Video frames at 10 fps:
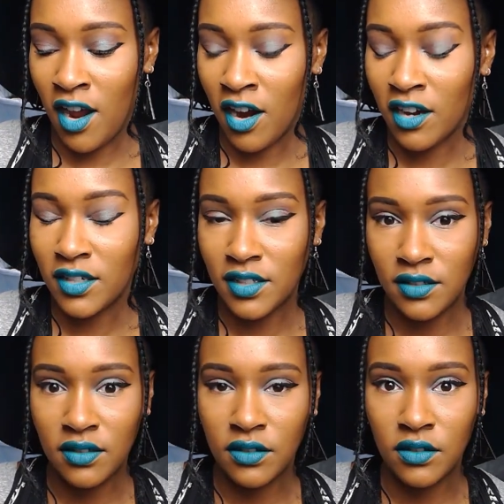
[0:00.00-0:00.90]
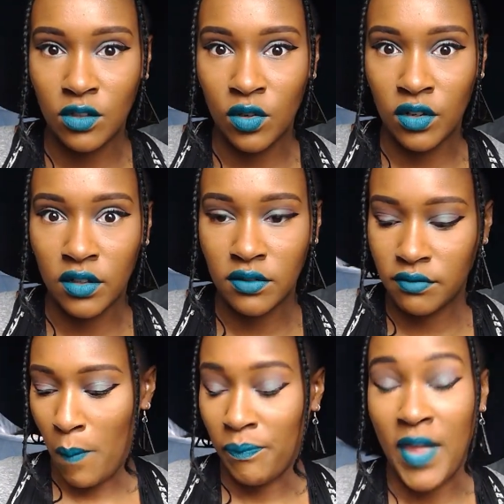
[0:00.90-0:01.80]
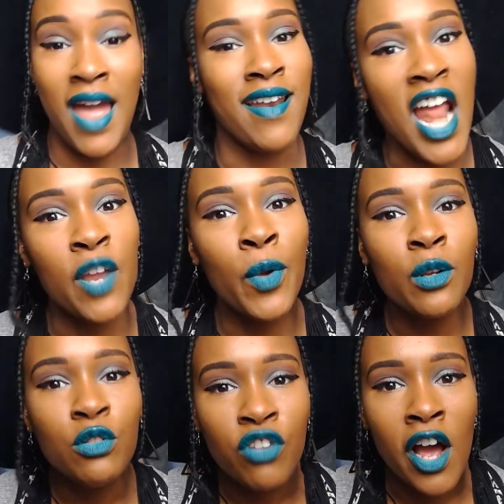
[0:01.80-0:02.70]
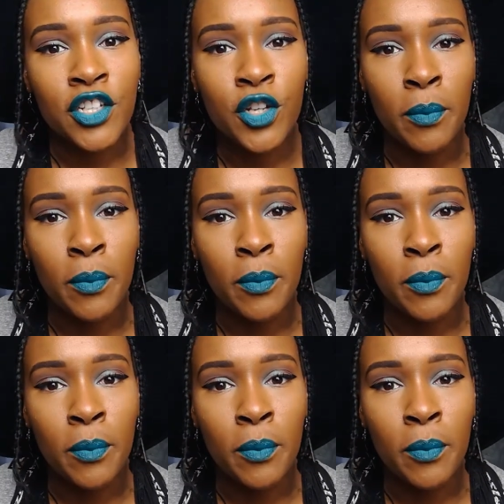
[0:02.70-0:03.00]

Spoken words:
Art, Lord. And anyone who draws